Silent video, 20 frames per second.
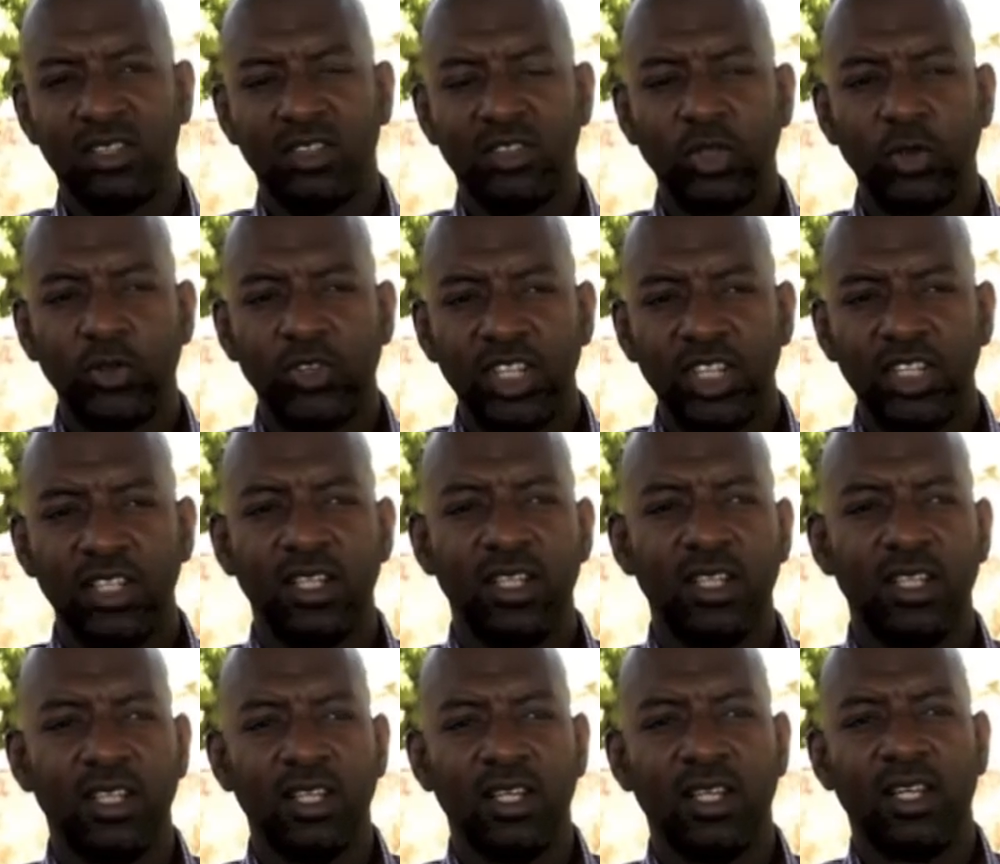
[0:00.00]
So the
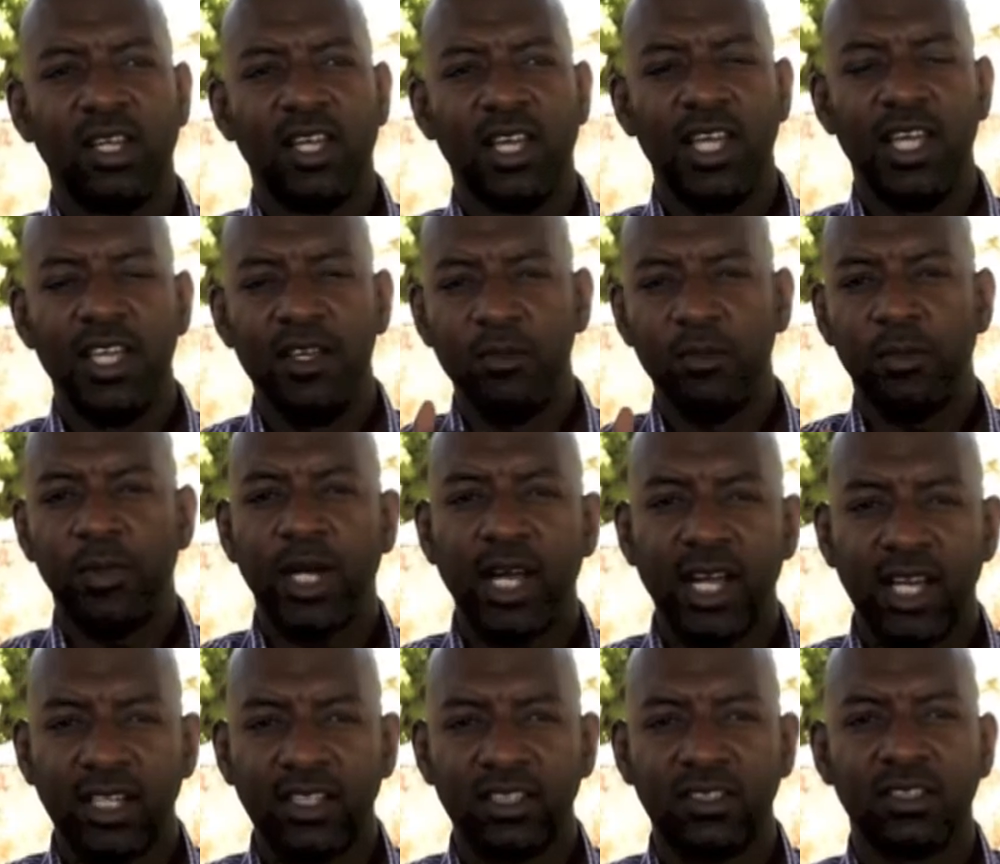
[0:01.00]

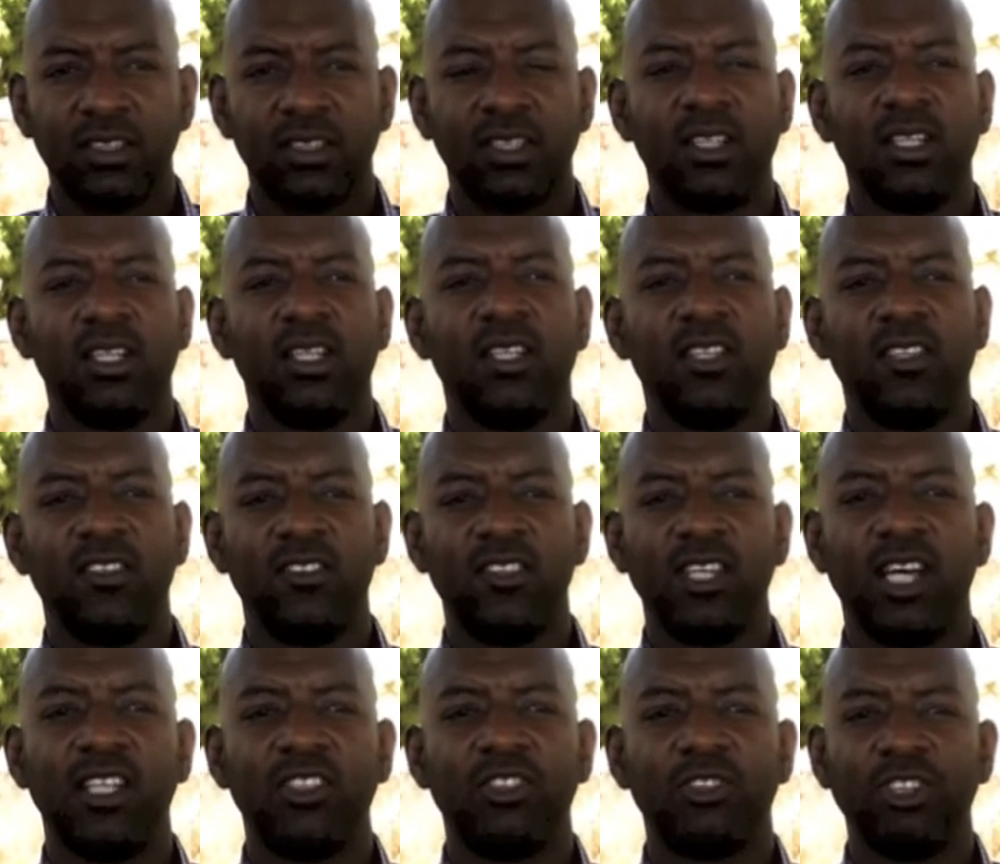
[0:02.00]
impact
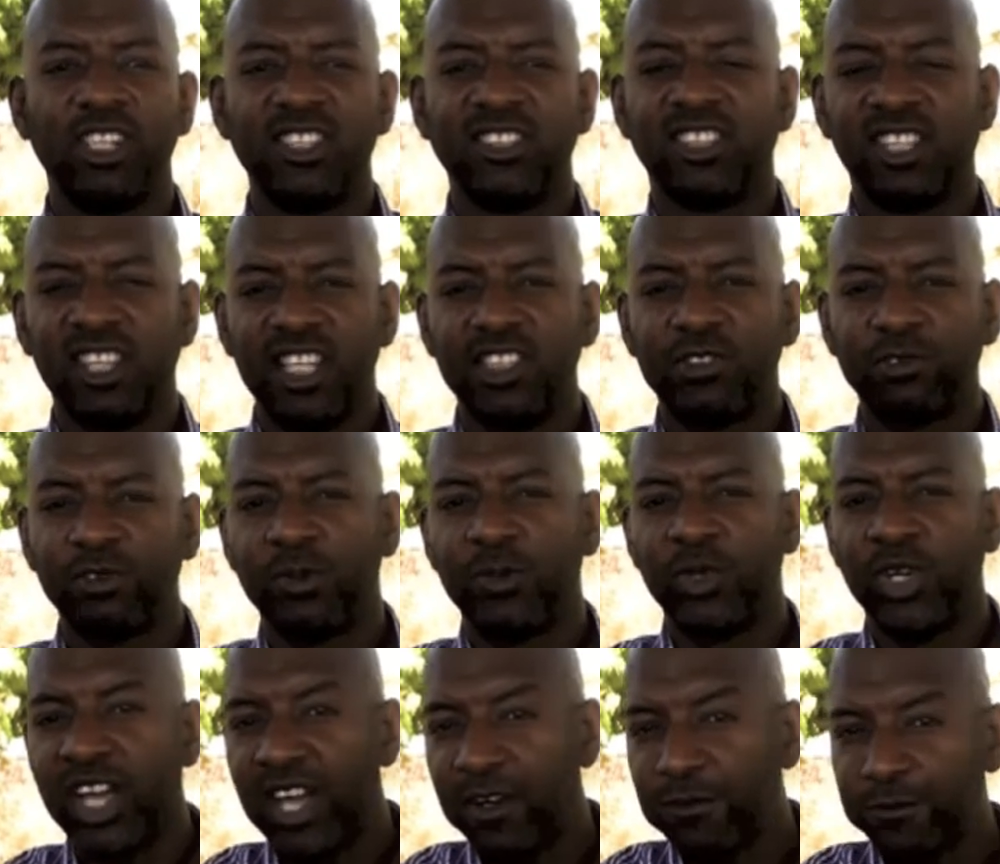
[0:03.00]
that translates from
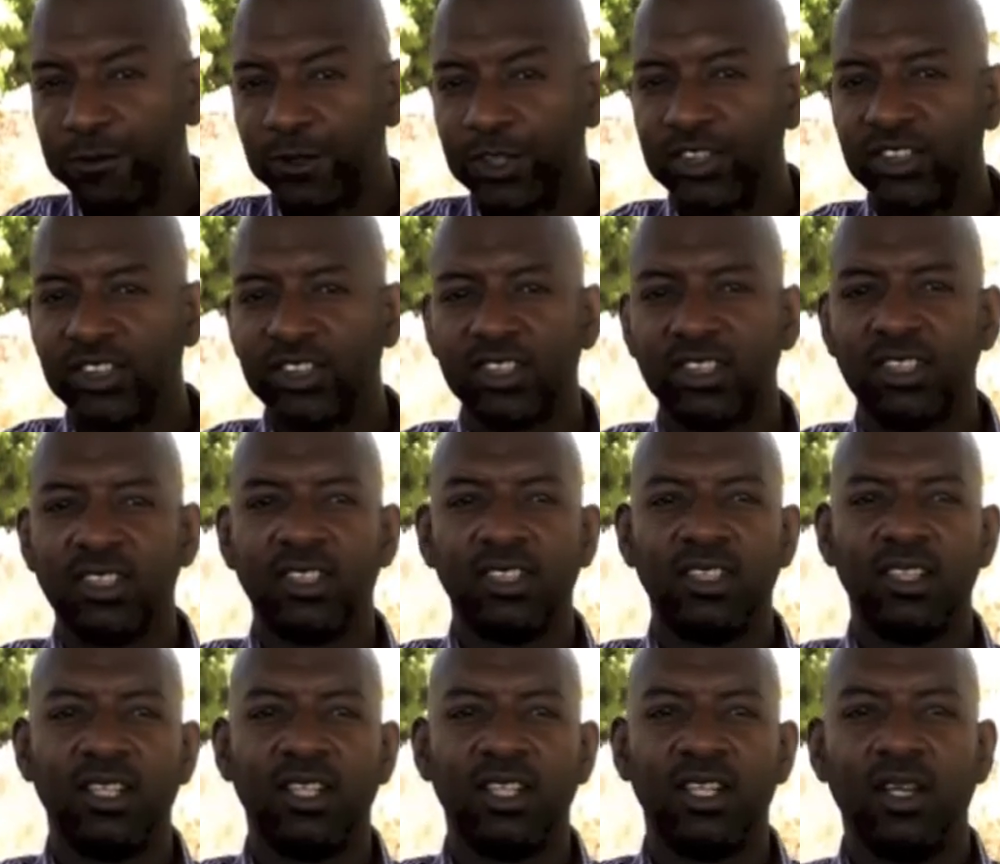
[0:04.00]
your
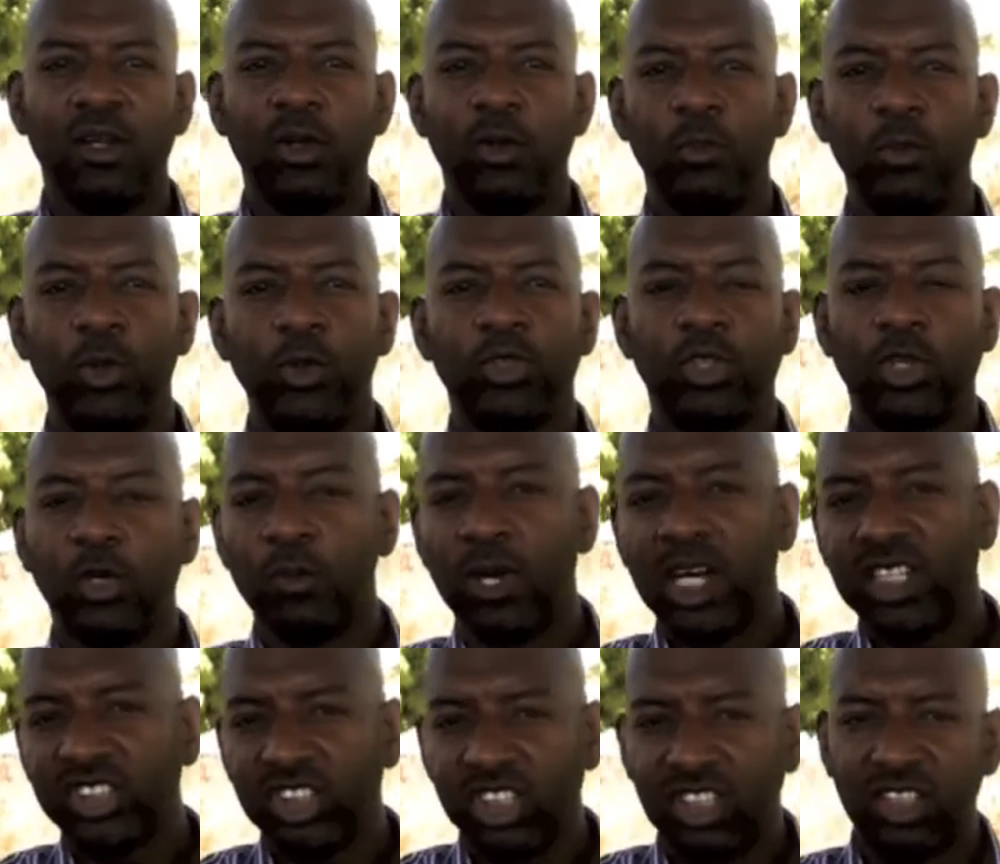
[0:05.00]
efforts, both
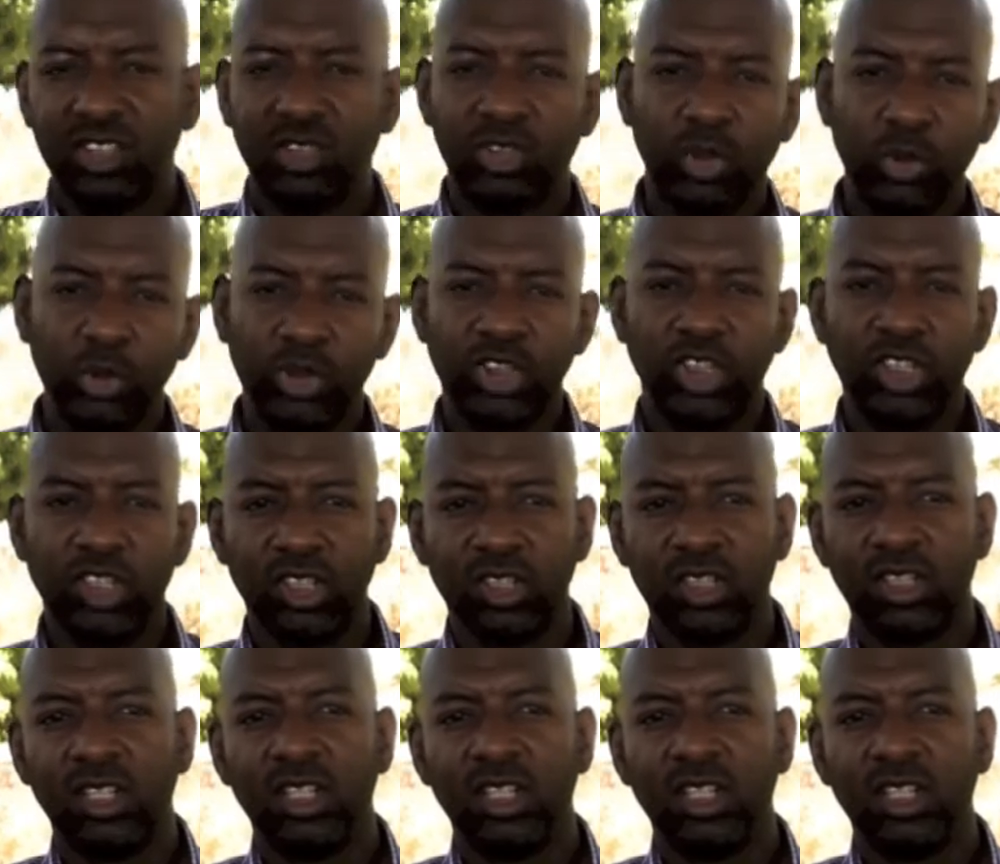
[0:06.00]
commercial and social,